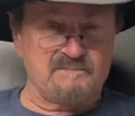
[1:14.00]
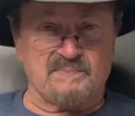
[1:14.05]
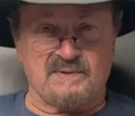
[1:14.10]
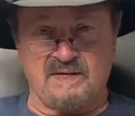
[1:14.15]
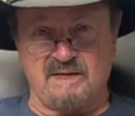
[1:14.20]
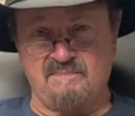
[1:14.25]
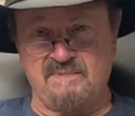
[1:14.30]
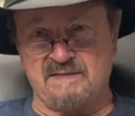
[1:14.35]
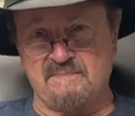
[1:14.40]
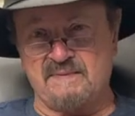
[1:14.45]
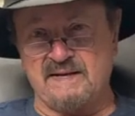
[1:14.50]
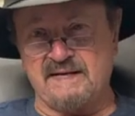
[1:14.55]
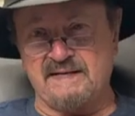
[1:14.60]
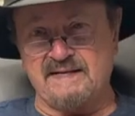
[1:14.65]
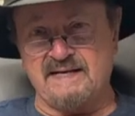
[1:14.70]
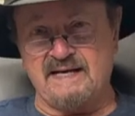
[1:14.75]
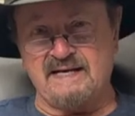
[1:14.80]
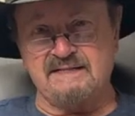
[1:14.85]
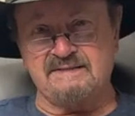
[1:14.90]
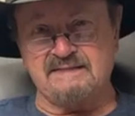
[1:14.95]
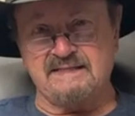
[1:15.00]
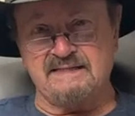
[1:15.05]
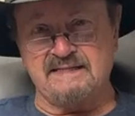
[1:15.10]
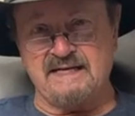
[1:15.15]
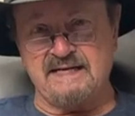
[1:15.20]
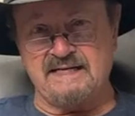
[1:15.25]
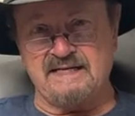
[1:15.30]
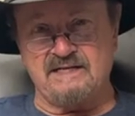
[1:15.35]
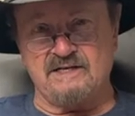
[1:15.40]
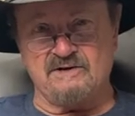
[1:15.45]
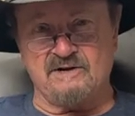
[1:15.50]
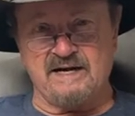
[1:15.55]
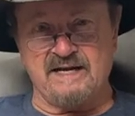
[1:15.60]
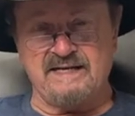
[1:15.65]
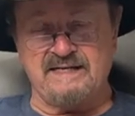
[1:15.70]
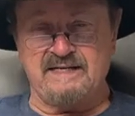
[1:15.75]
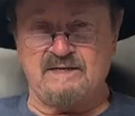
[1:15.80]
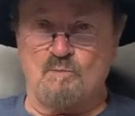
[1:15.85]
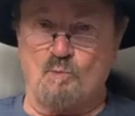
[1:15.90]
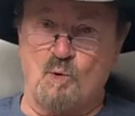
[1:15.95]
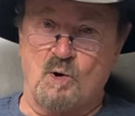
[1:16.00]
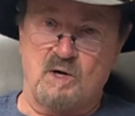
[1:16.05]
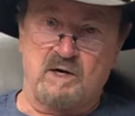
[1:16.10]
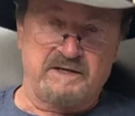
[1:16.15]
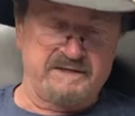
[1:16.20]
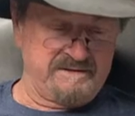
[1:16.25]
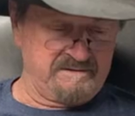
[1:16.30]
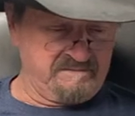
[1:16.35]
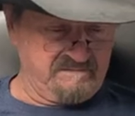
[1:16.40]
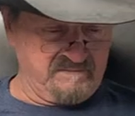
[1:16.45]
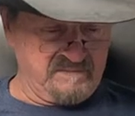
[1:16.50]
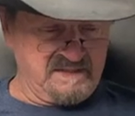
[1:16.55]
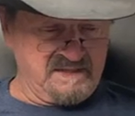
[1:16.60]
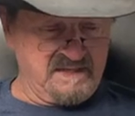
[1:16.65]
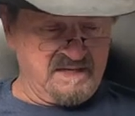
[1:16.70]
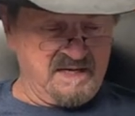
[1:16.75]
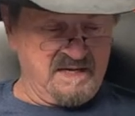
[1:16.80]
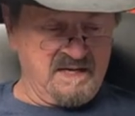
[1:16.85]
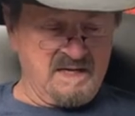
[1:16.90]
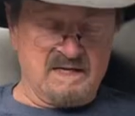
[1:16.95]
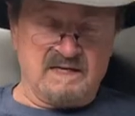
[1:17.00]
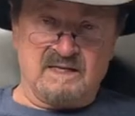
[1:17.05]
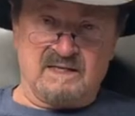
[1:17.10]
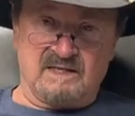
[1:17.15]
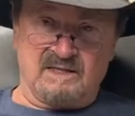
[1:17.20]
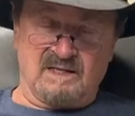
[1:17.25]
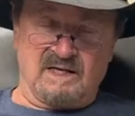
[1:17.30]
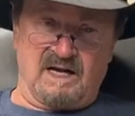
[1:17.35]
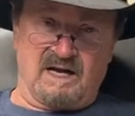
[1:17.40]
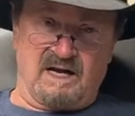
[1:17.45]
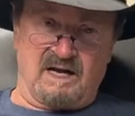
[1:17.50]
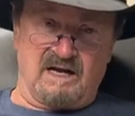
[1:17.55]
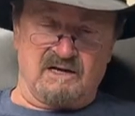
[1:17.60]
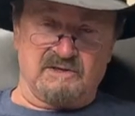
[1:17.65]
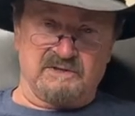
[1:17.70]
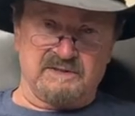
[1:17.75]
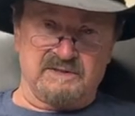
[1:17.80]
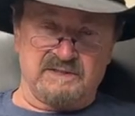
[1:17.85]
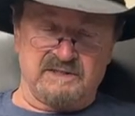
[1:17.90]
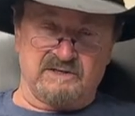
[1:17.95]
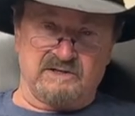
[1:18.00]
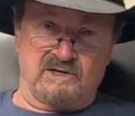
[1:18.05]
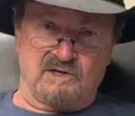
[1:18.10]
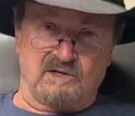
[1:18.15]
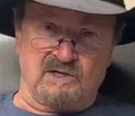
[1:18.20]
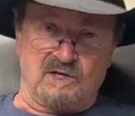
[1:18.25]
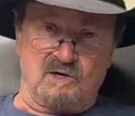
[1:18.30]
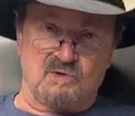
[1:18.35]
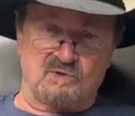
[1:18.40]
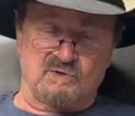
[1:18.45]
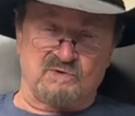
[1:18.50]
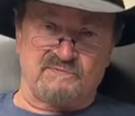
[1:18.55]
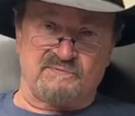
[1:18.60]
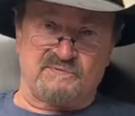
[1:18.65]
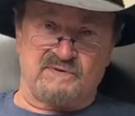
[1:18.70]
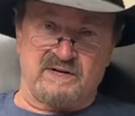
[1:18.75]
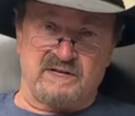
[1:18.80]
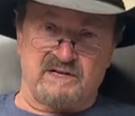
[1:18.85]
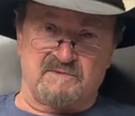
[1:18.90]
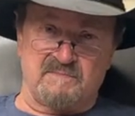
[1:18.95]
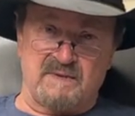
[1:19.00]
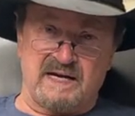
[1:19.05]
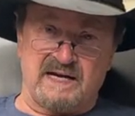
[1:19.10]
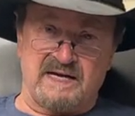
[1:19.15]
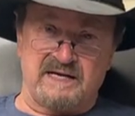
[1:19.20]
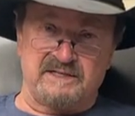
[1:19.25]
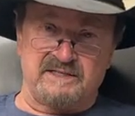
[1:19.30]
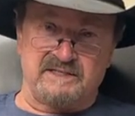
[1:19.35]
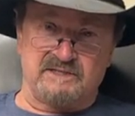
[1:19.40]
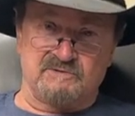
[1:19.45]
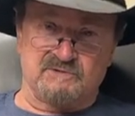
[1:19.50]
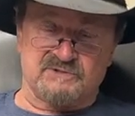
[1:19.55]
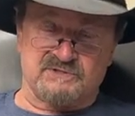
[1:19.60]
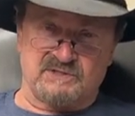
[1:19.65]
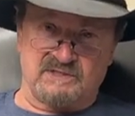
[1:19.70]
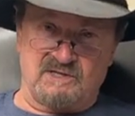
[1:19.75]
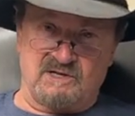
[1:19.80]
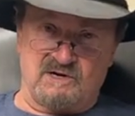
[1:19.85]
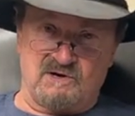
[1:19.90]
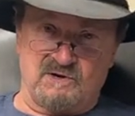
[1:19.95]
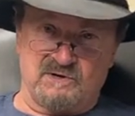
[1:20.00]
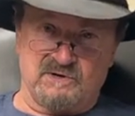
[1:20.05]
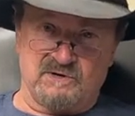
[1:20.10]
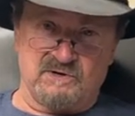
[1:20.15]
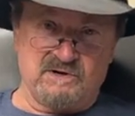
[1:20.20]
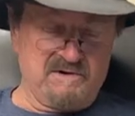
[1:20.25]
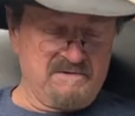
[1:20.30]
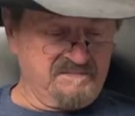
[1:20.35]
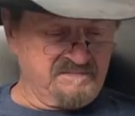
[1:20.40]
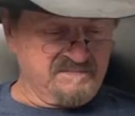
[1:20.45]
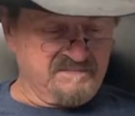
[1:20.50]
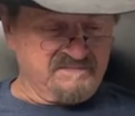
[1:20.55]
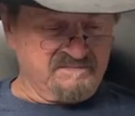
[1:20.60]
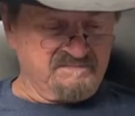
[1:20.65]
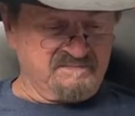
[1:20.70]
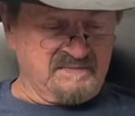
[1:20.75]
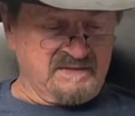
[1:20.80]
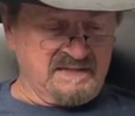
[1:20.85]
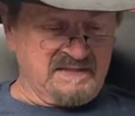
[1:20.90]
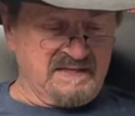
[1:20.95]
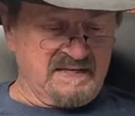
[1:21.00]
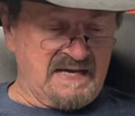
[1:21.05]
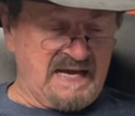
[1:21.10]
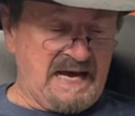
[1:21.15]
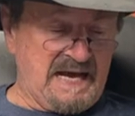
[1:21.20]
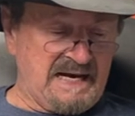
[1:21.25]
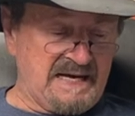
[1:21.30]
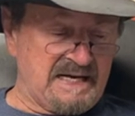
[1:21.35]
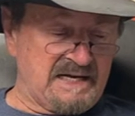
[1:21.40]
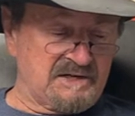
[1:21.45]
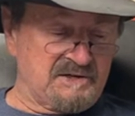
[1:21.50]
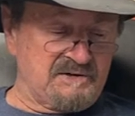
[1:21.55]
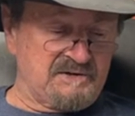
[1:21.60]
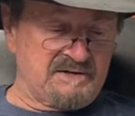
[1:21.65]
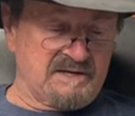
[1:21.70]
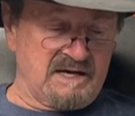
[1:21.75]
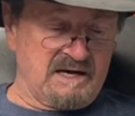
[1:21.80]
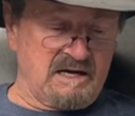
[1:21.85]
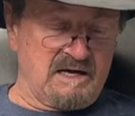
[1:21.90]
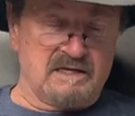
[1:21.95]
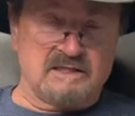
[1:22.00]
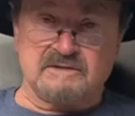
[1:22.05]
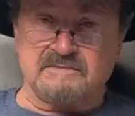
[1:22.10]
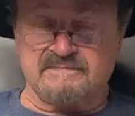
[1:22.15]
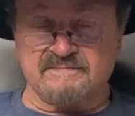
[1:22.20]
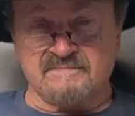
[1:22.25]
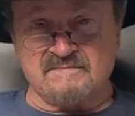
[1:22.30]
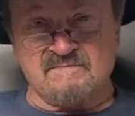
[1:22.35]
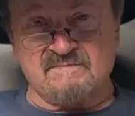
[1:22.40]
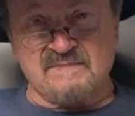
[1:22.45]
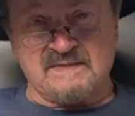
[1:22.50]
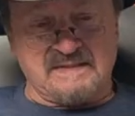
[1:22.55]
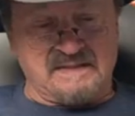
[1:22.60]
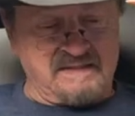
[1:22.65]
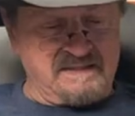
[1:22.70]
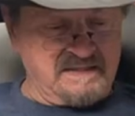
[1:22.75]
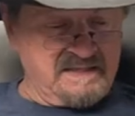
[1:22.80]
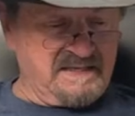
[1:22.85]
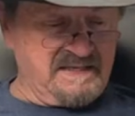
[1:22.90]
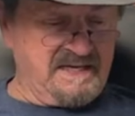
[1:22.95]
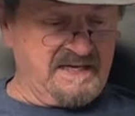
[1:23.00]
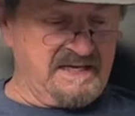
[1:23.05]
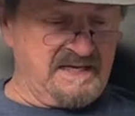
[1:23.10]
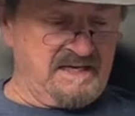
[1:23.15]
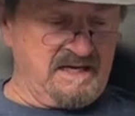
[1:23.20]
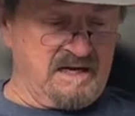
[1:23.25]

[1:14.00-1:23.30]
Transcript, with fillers: probably about 1980 or 81. You know, a local friend of mine, he was a lawyer, and he